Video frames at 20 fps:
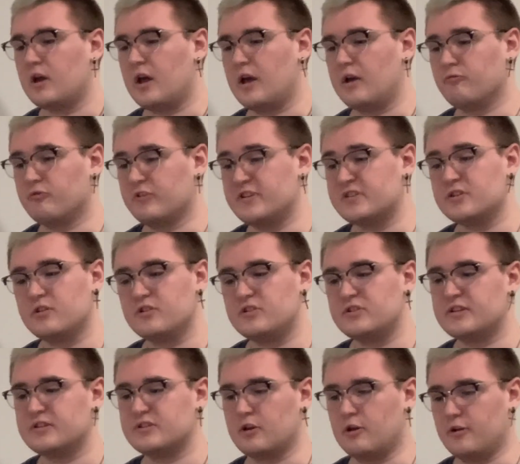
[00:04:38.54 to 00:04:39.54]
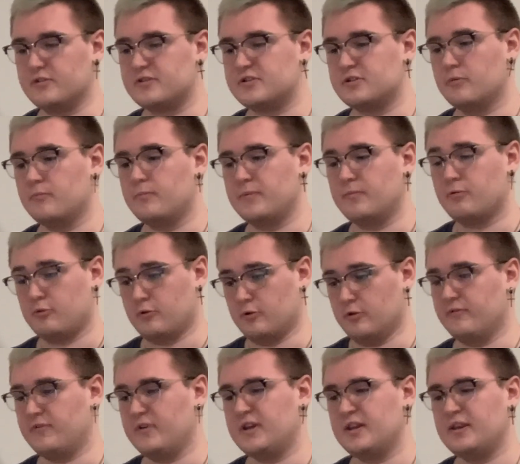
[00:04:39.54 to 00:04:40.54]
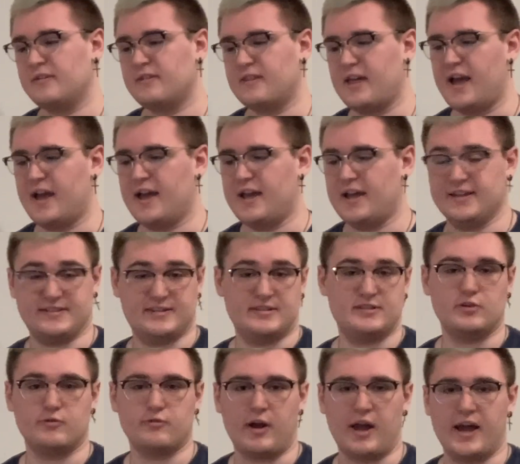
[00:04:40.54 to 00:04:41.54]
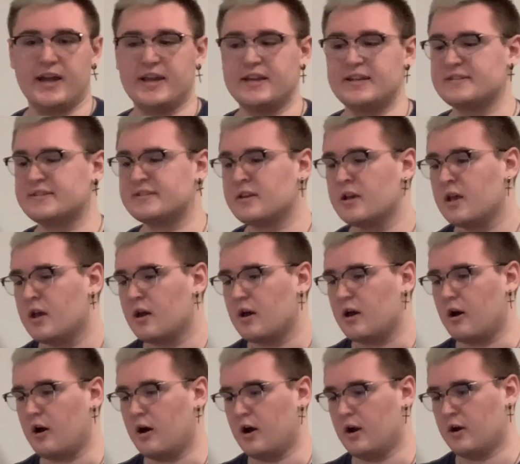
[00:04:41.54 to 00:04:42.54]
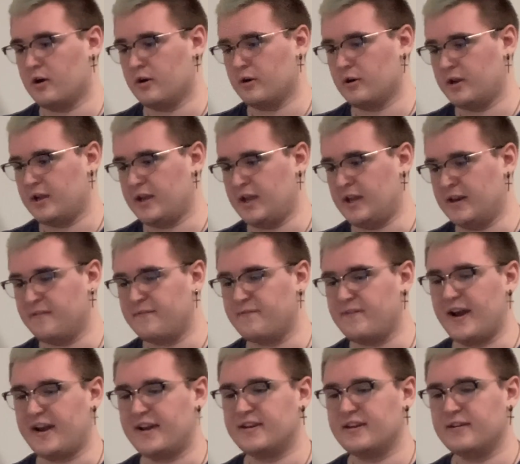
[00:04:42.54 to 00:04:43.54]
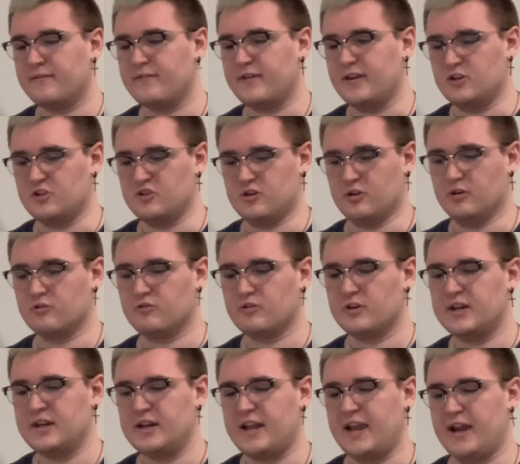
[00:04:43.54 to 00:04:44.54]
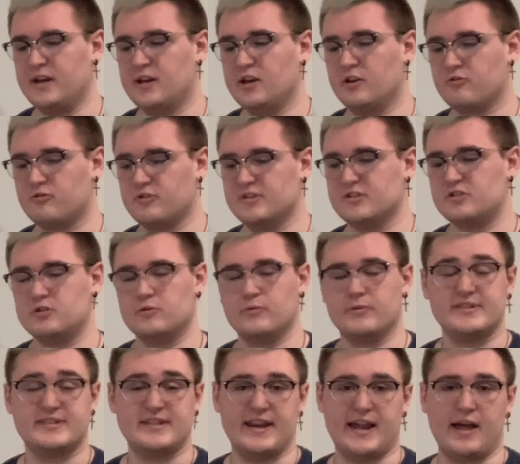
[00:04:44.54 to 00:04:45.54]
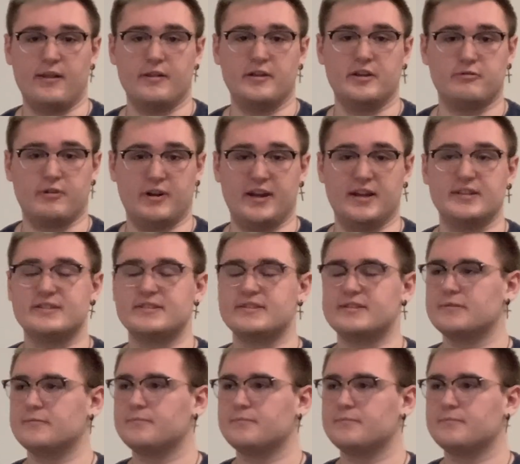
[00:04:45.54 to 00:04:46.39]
Research has also proven that SSRIs are ineffective in children and increase suicidality rates.